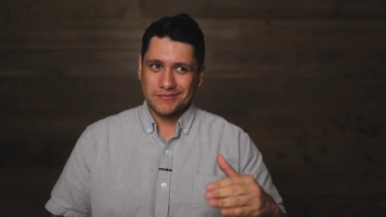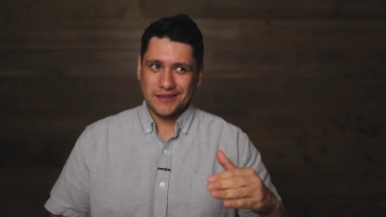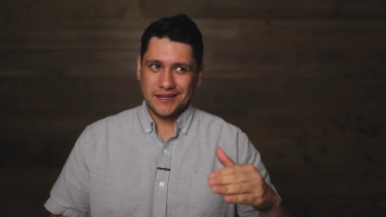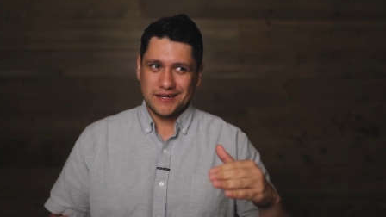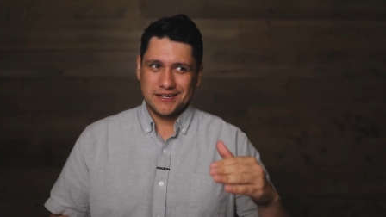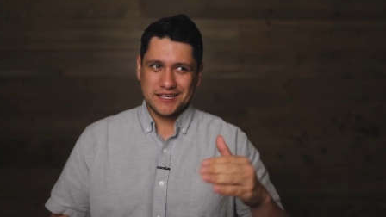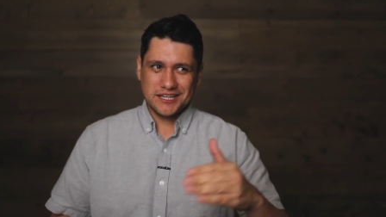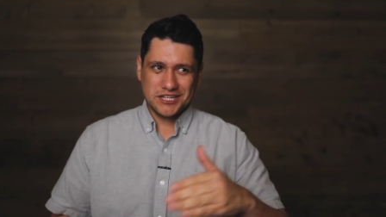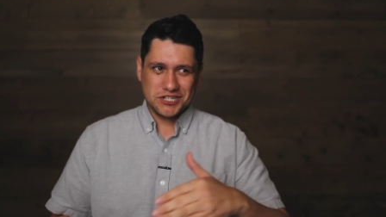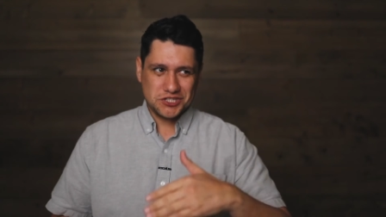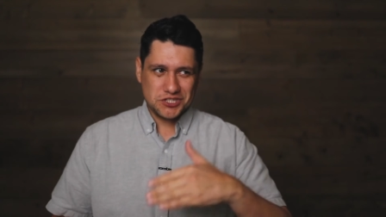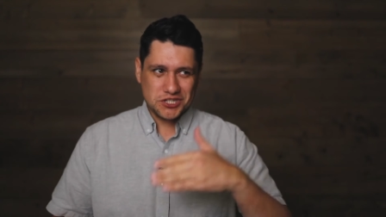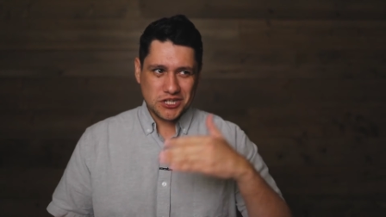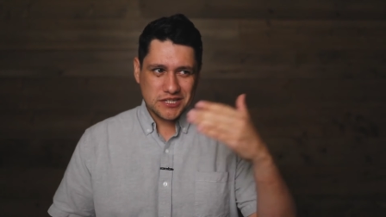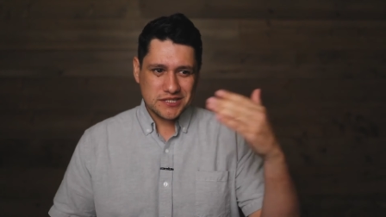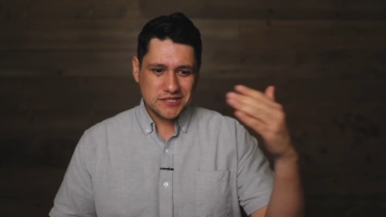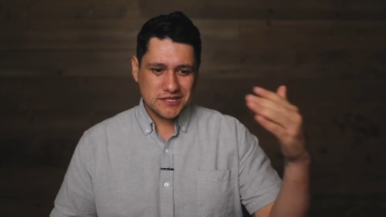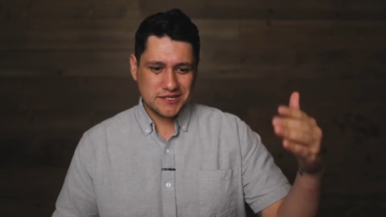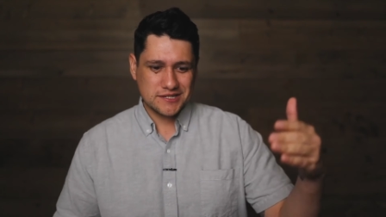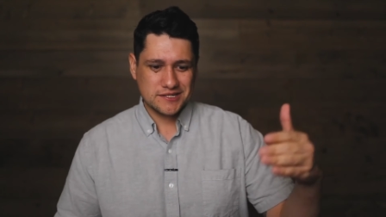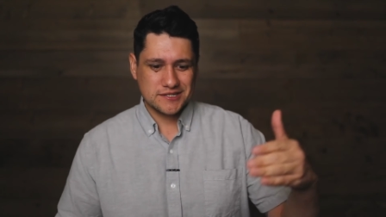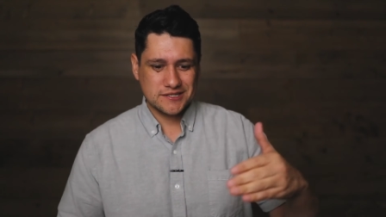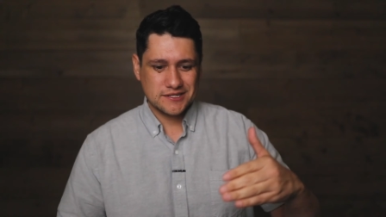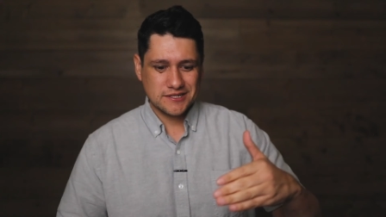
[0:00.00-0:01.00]
And again,
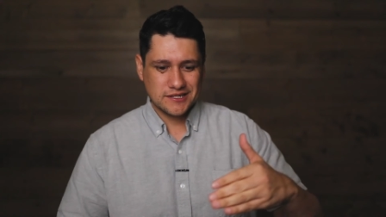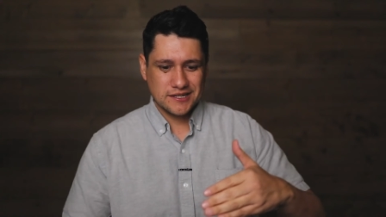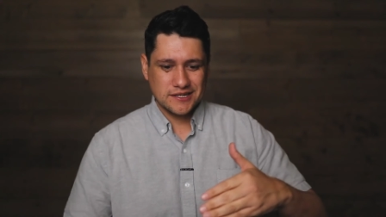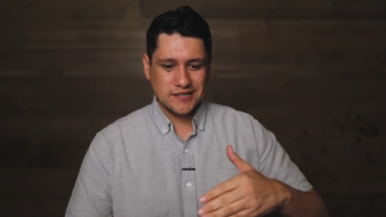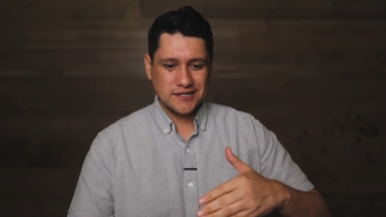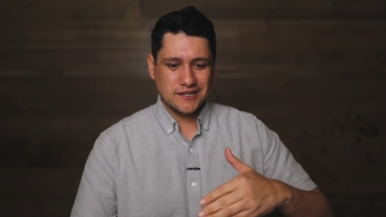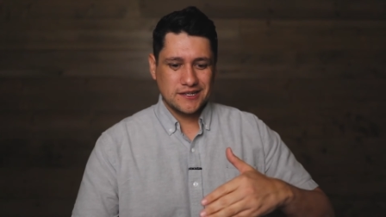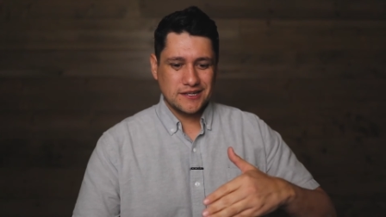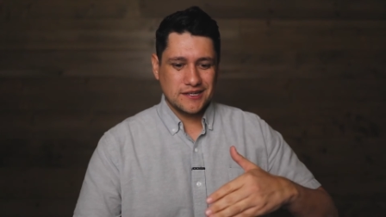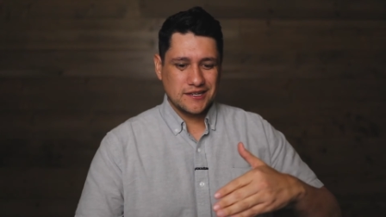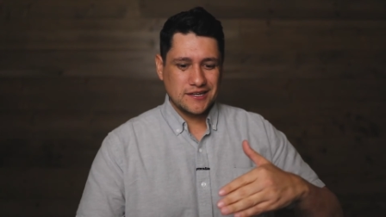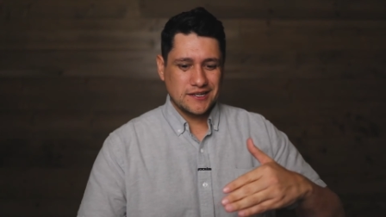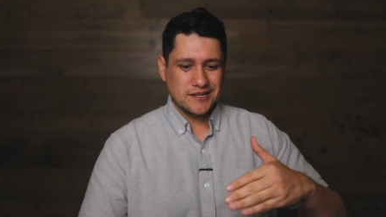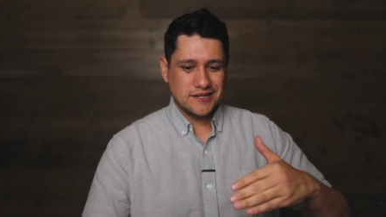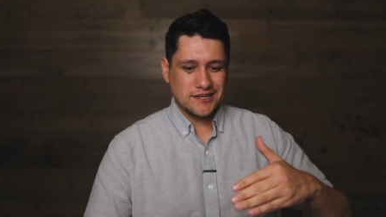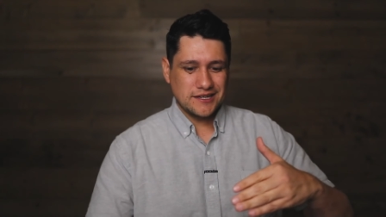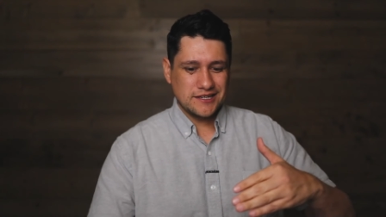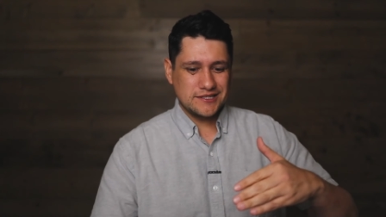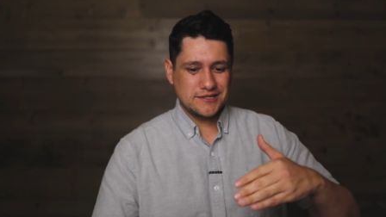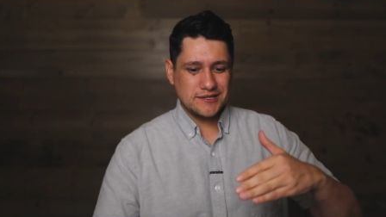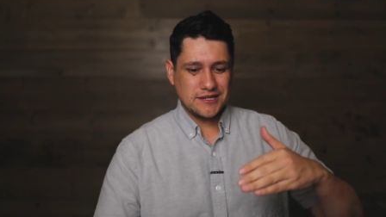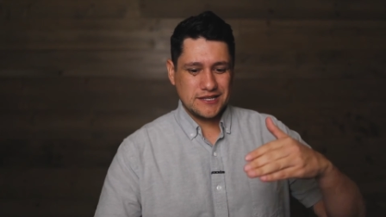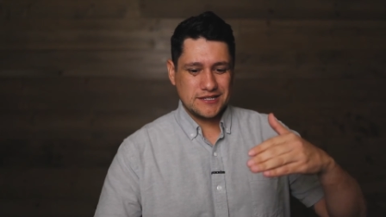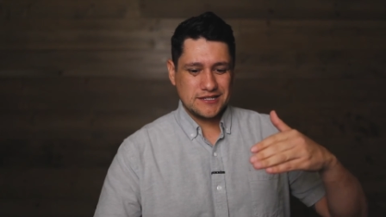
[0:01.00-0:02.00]
Jesus
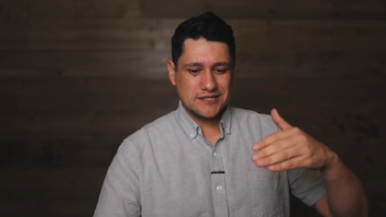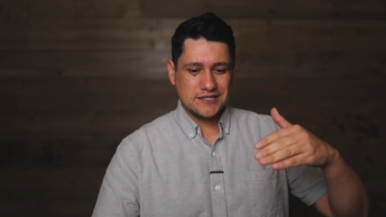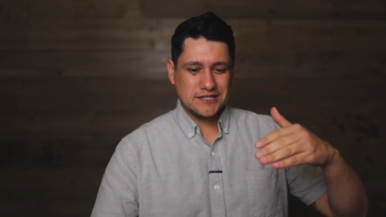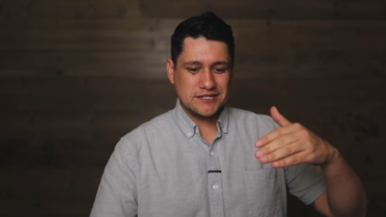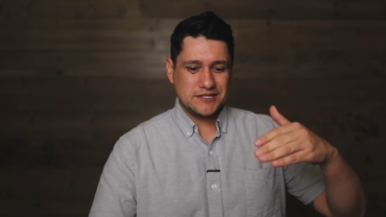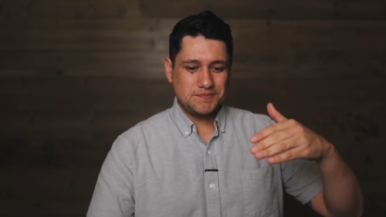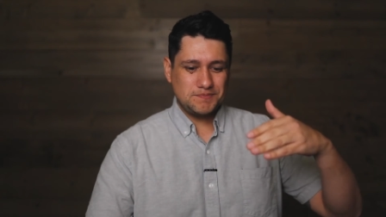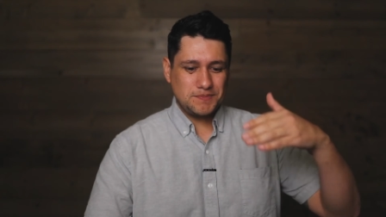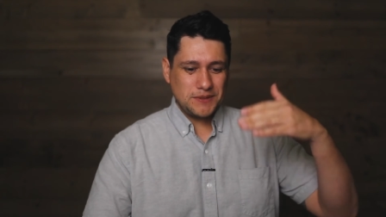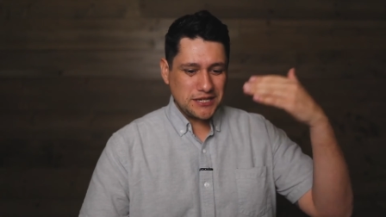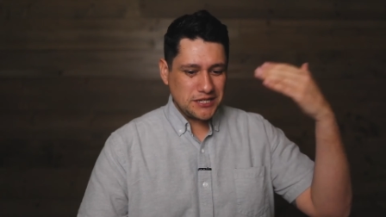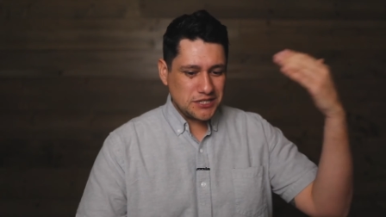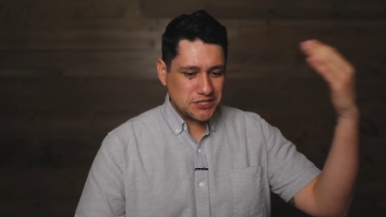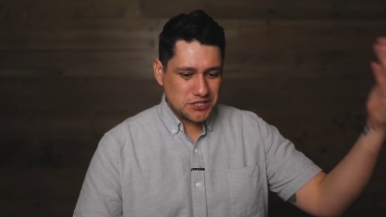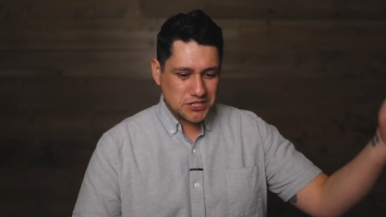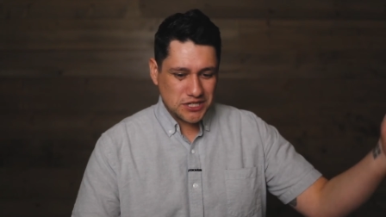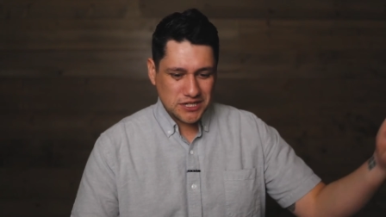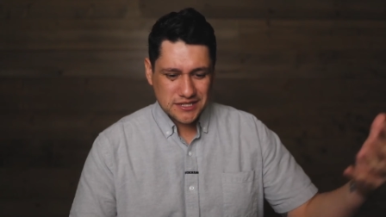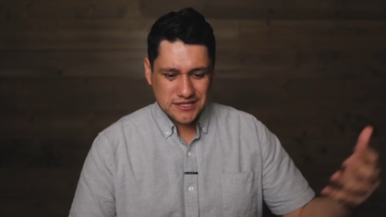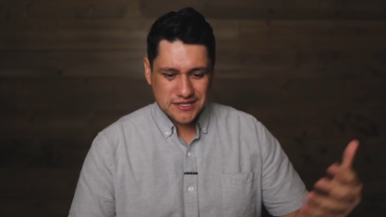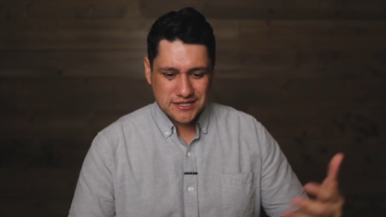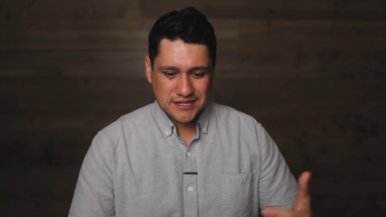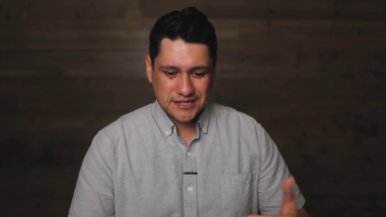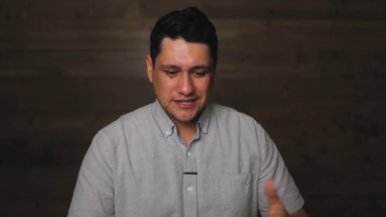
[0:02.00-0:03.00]
is being
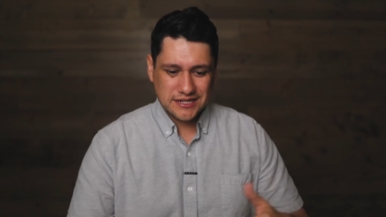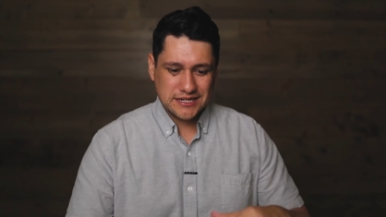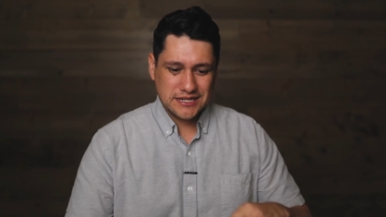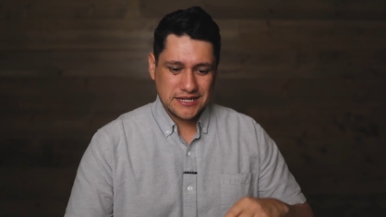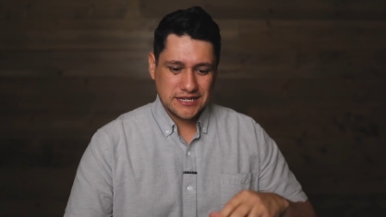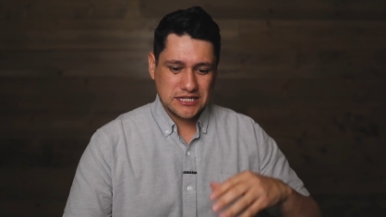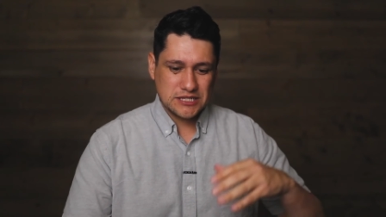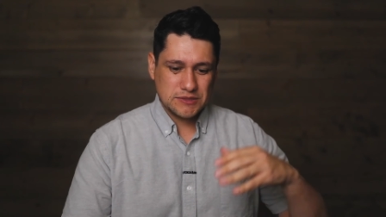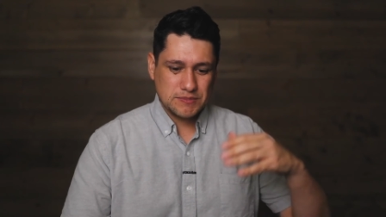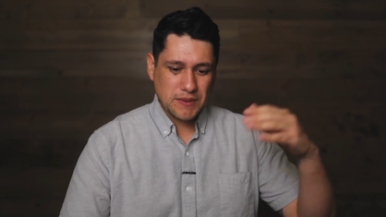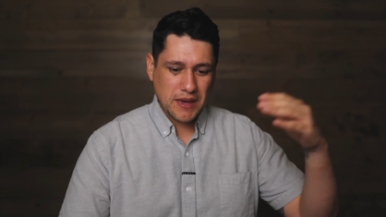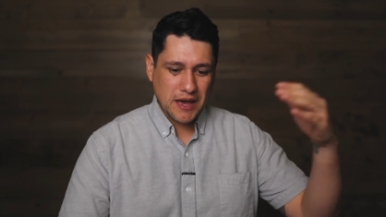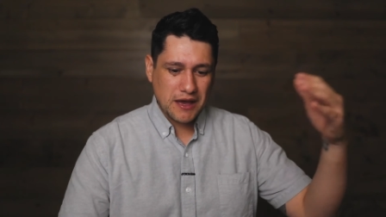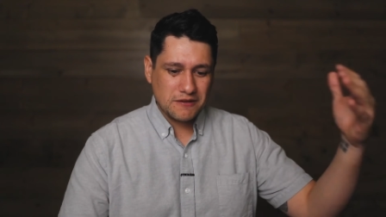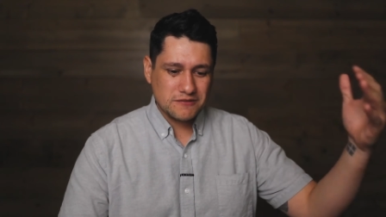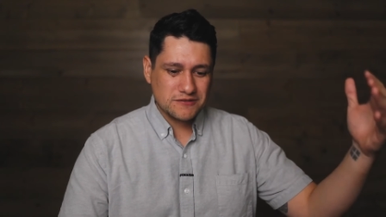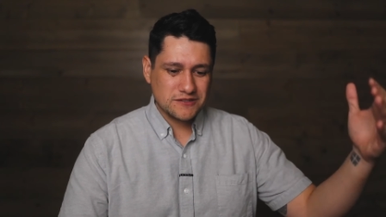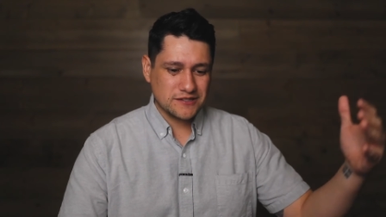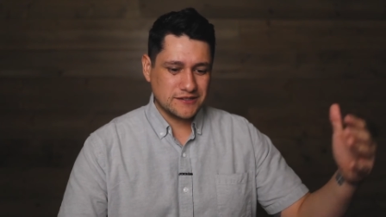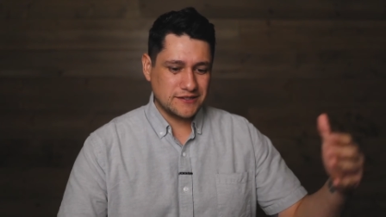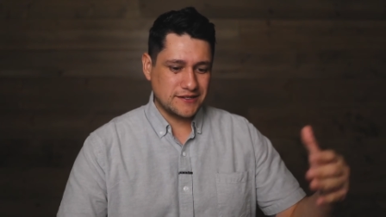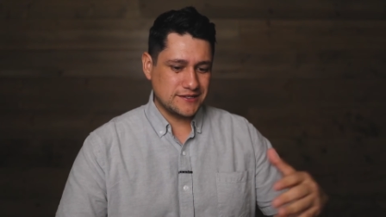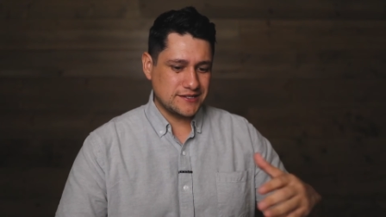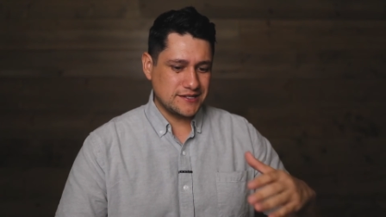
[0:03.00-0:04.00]
Jesus, and he
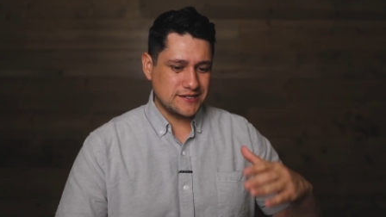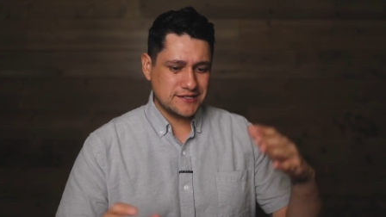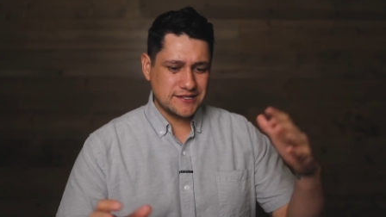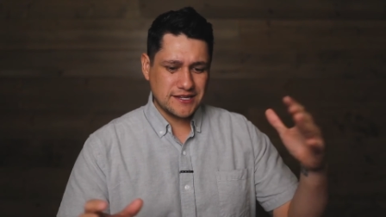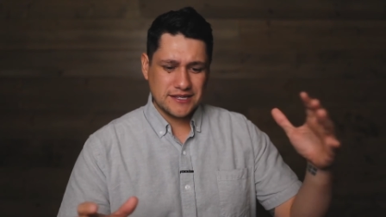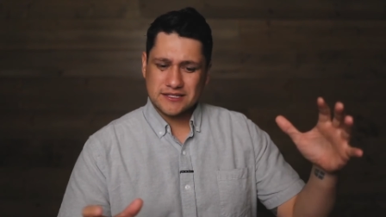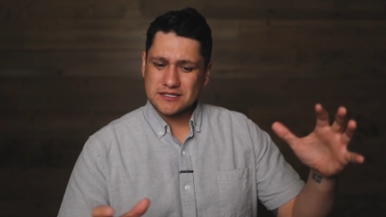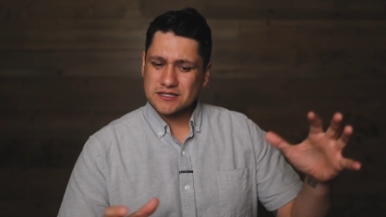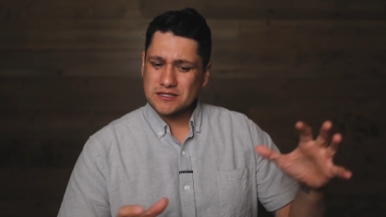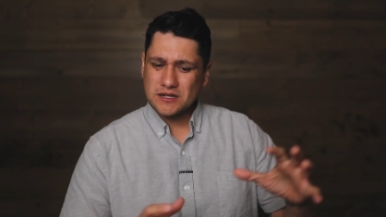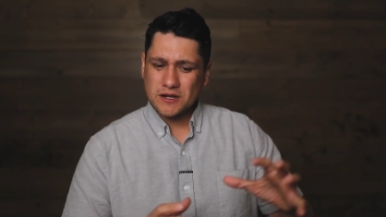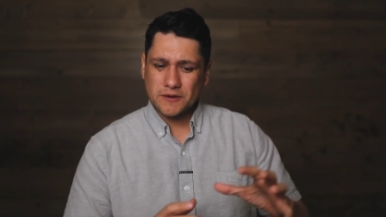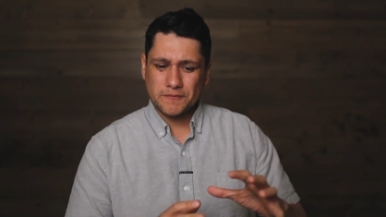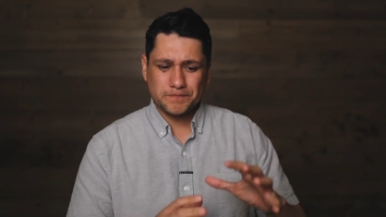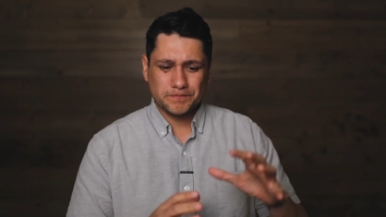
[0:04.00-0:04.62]
expounds on this. He says,